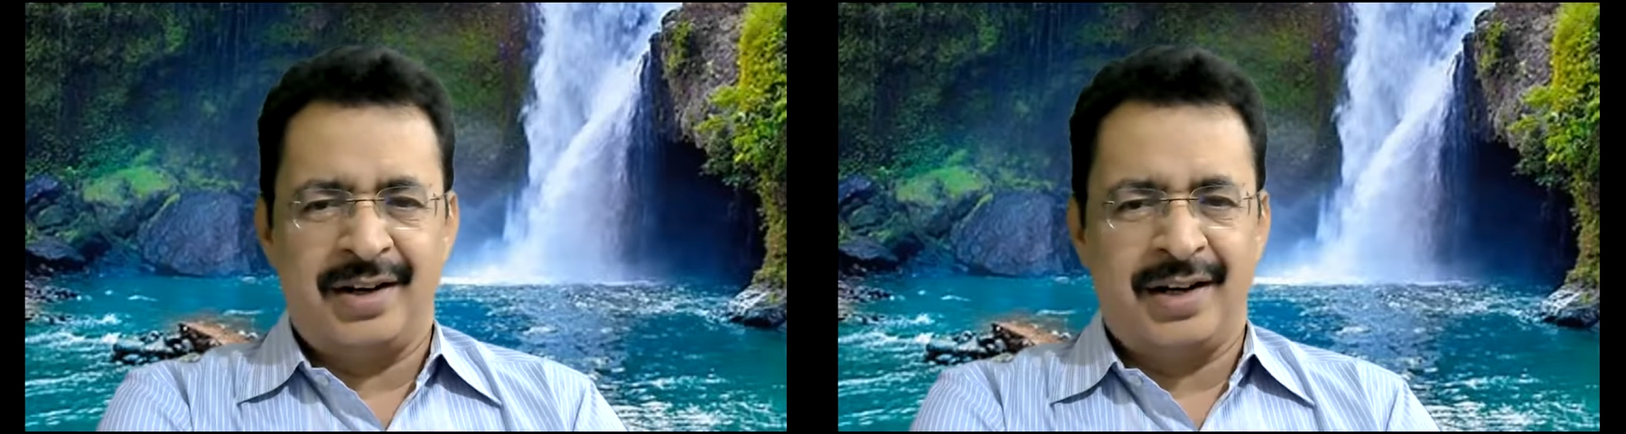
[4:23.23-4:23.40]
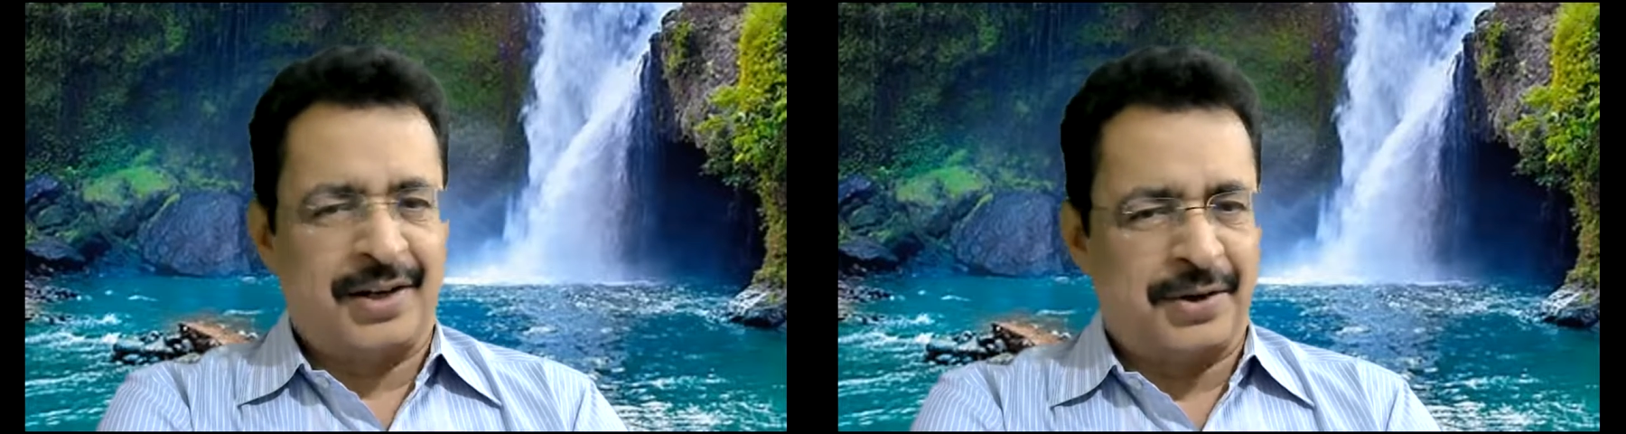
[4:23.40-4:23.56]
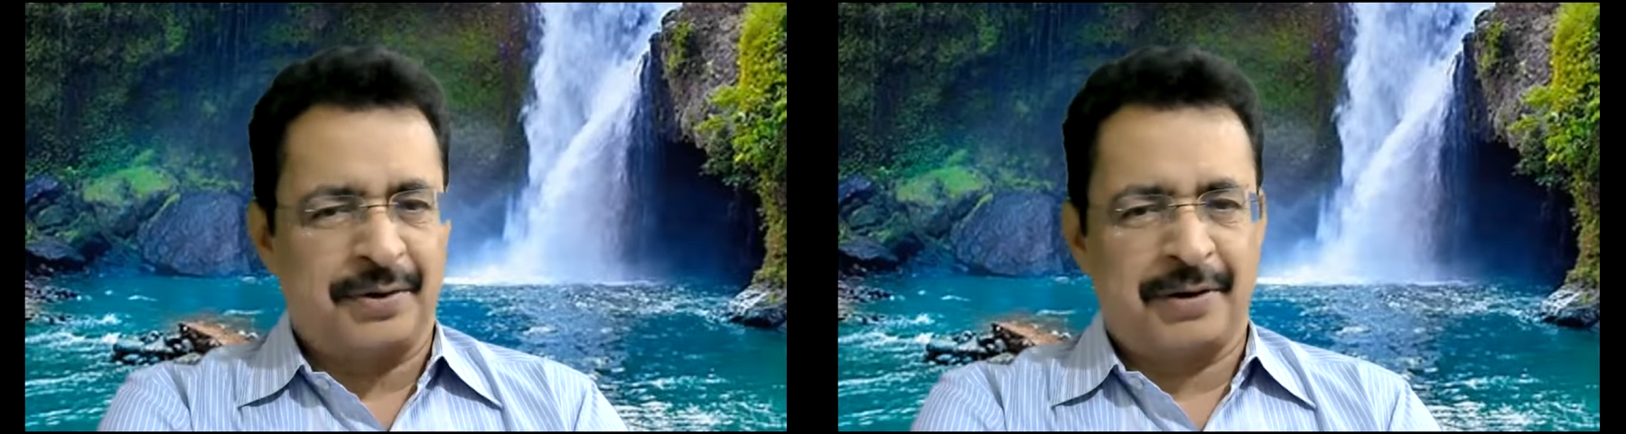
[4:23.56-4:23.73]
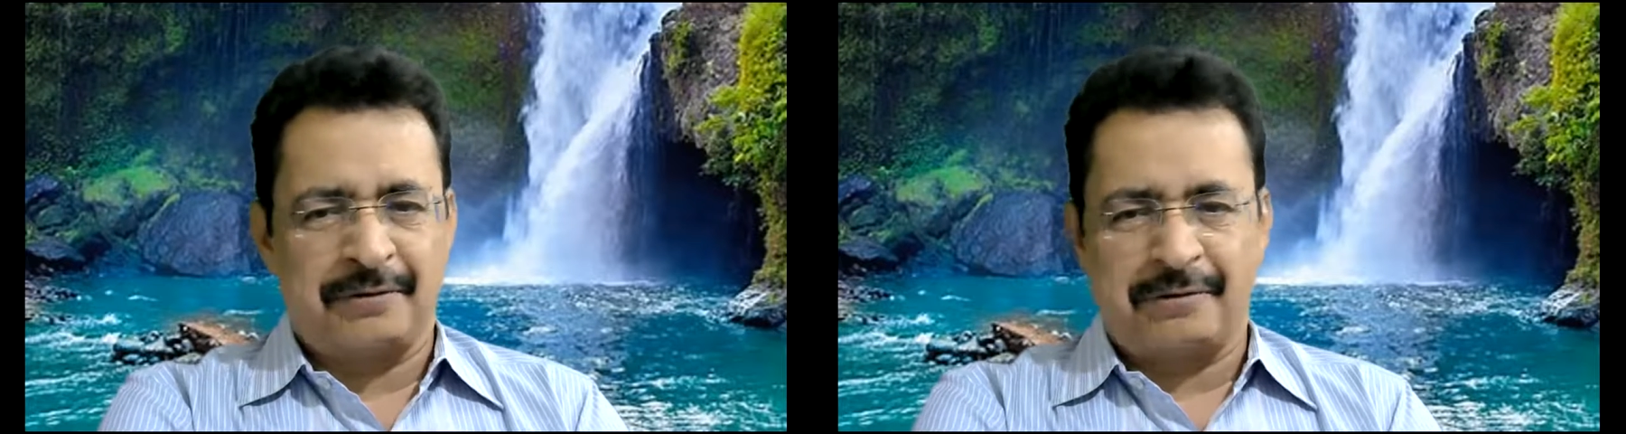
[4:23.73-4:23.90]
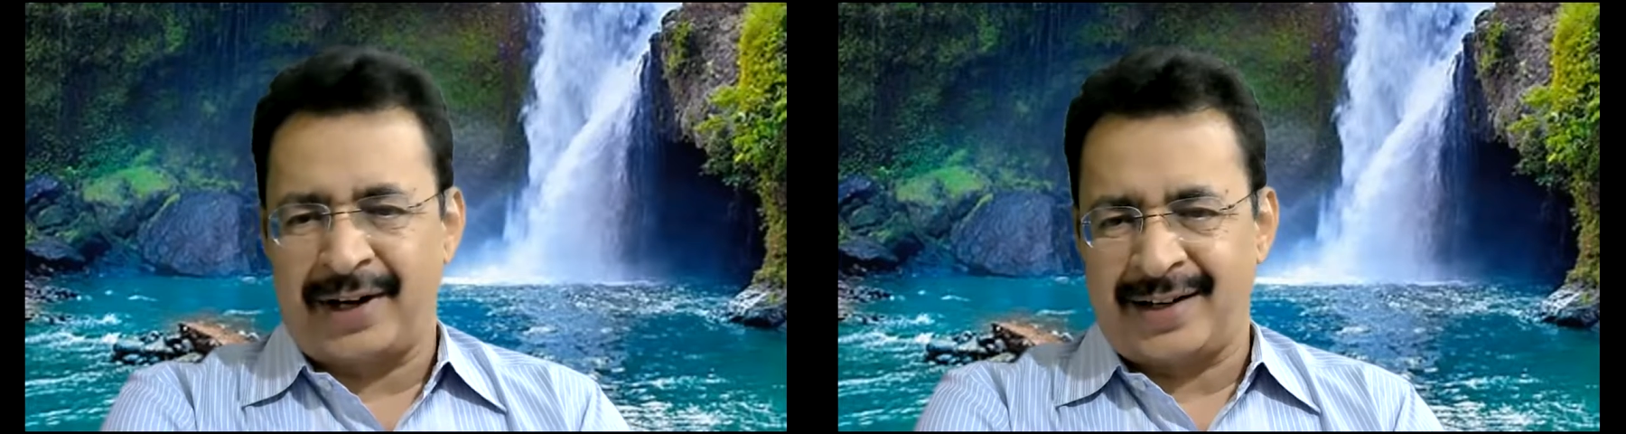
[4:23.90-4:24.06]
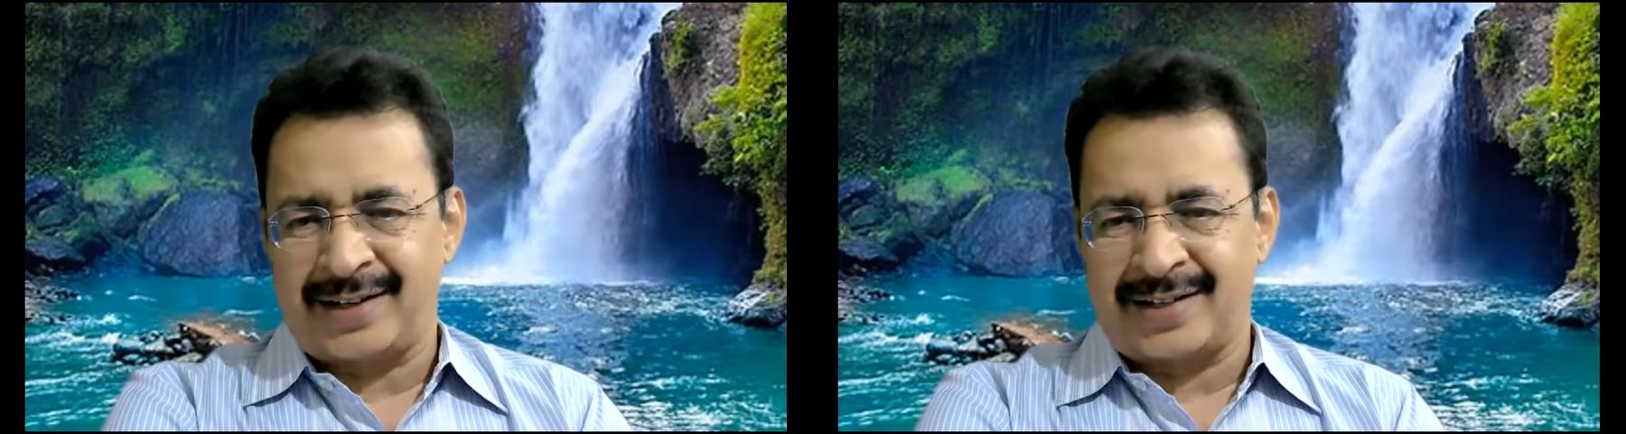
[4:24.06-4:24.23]
it to your
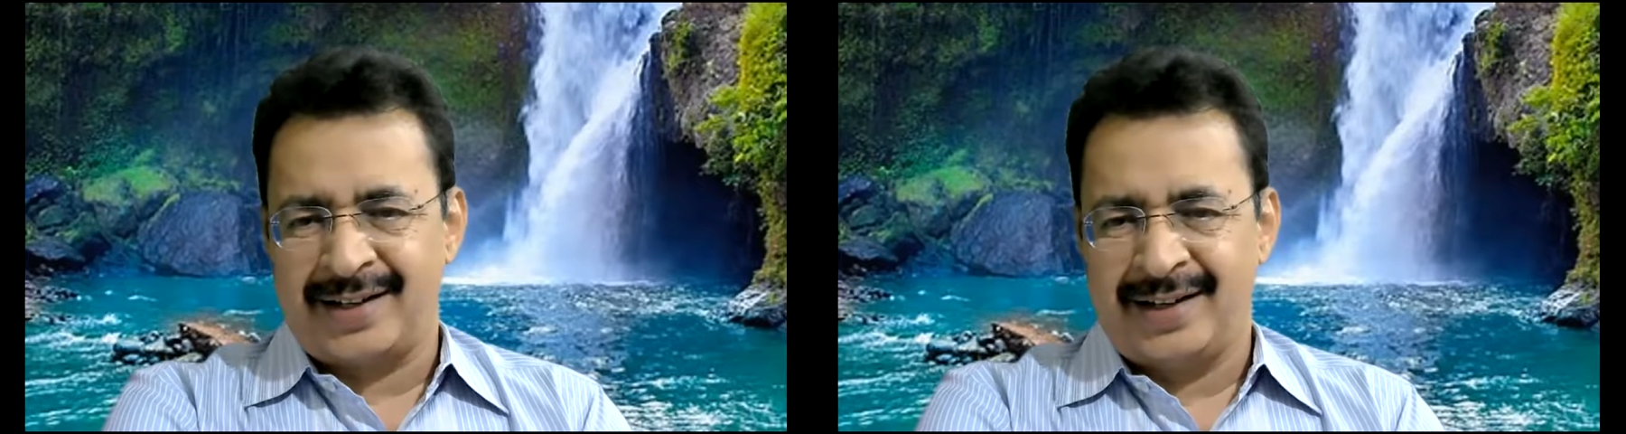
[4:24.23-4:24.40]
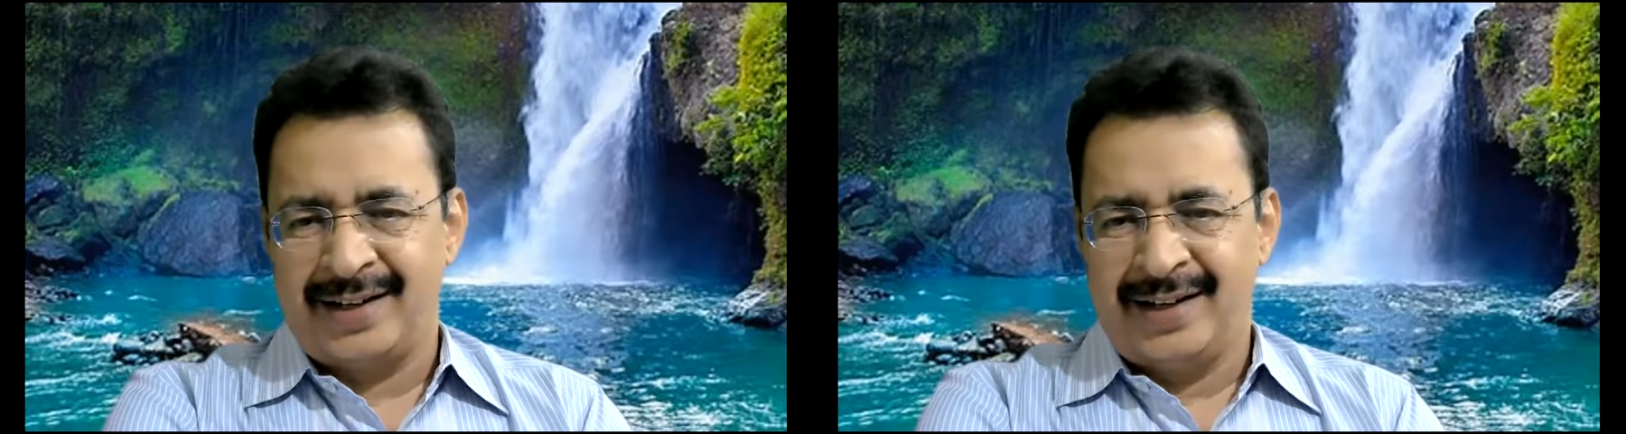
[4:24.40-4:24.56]
friends.